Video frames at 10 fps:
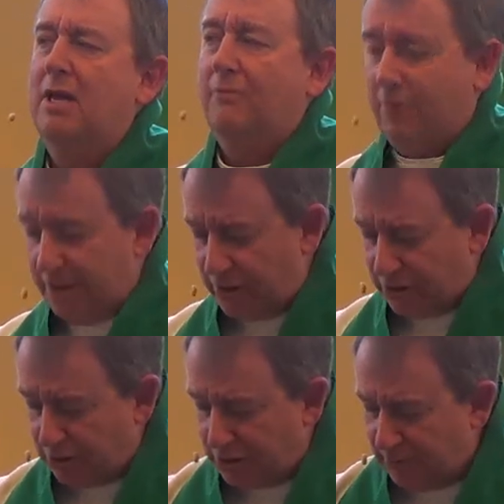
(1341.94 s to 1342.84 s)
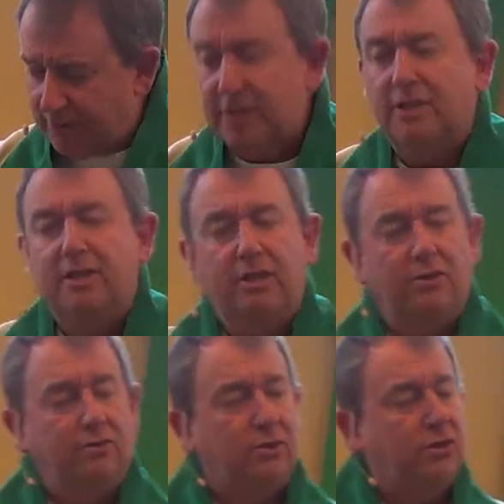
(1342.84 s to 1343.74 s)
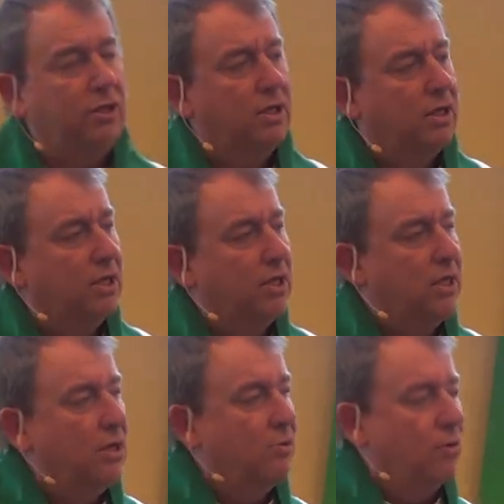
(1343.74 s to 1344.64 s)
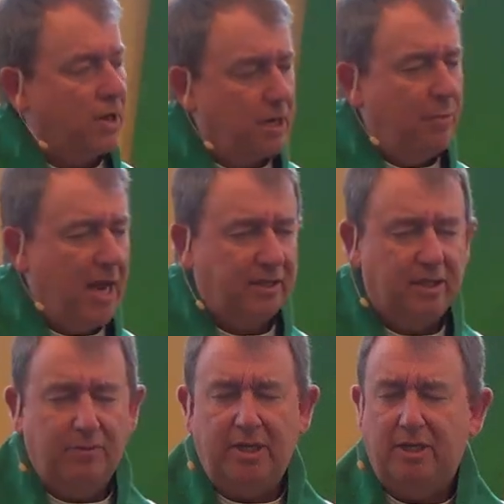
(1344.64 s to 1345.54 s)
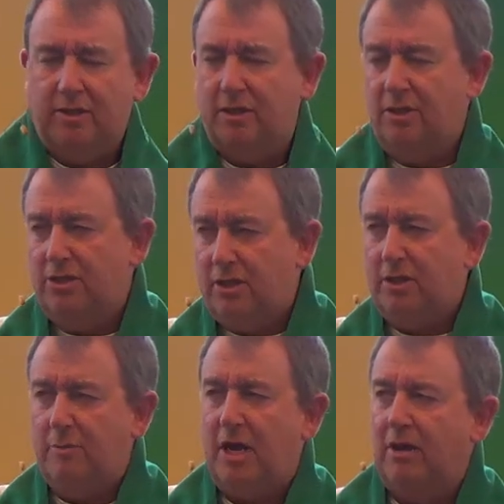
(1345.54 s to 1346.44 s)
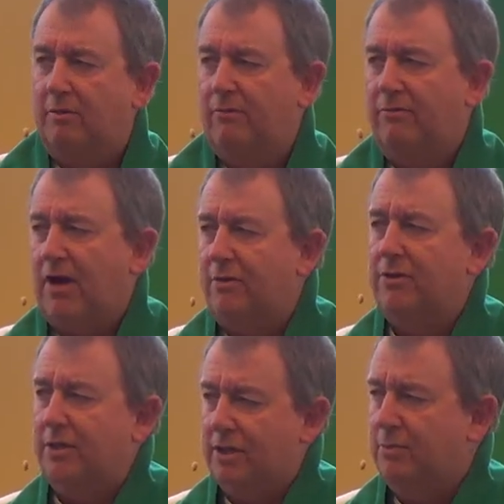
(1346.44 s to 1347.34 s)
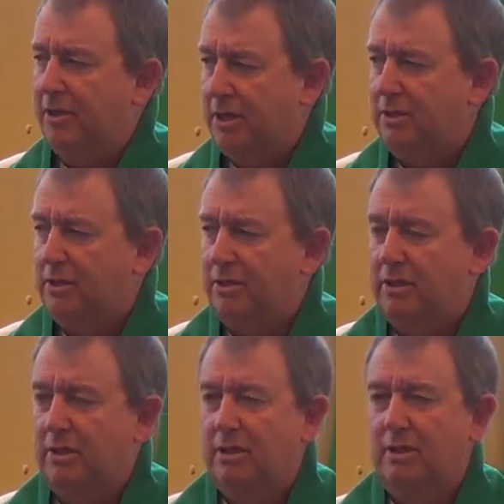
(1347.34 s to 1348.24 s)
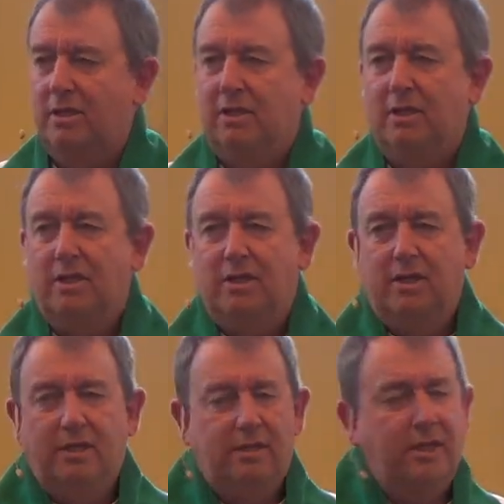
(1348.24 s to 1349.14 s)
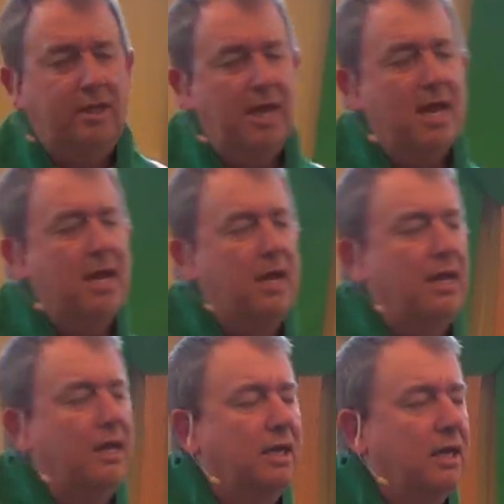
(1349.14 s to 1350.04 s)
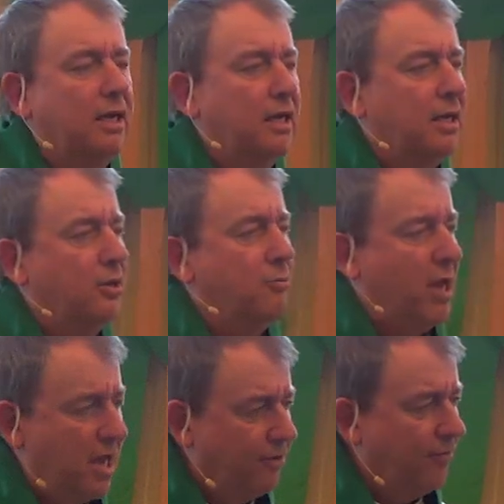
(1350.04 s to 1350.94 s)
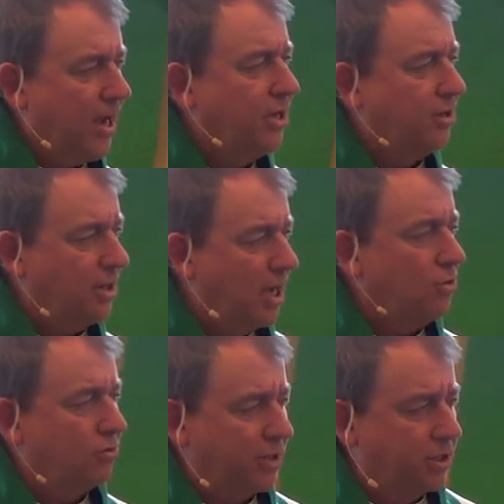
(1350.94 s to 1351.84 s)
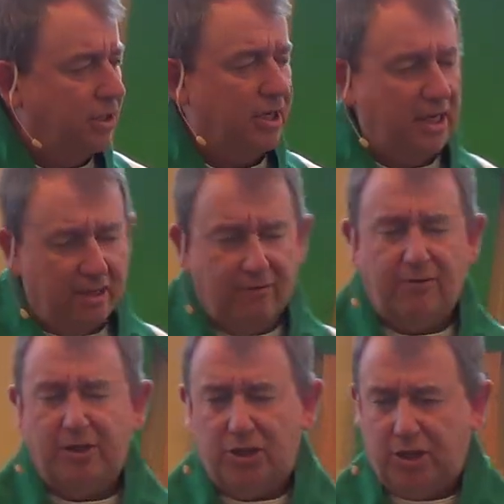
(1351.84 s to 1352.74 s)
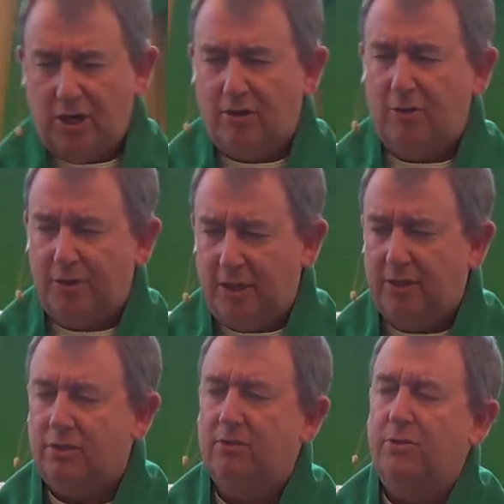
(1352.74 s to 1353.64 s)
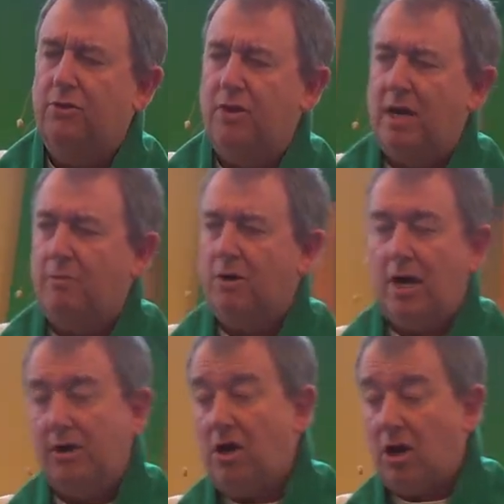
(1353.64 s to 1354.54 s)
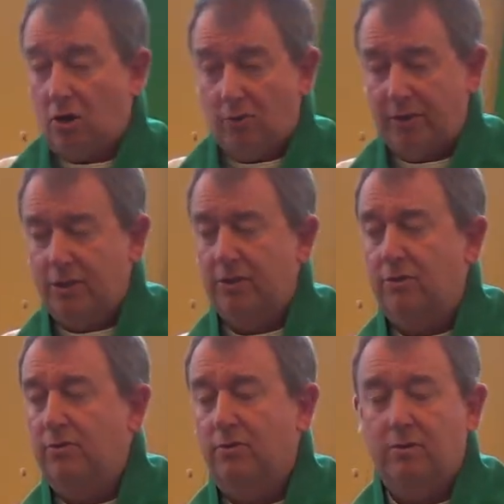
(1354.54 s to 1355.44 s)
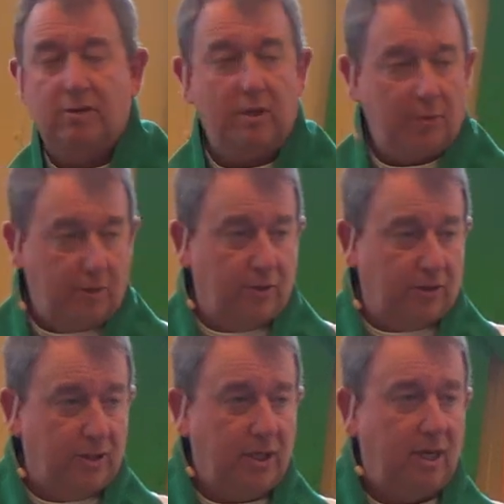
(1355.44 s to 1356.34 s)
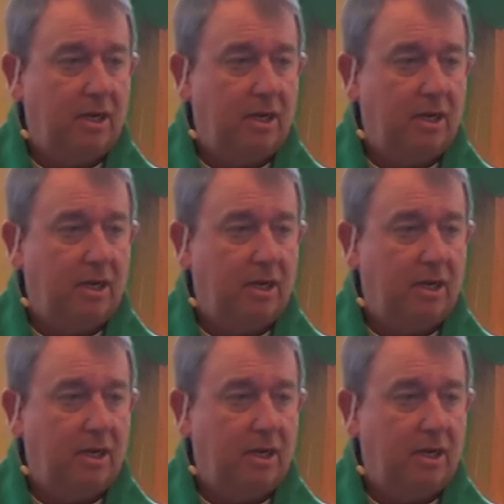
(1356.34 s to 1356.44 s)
Friends, as our service continues, we're going to pass the peace in just about 5 or 6 minutes. Today, may I invite you to not only give and share the peace with your neighbor, I always do, Emily will today.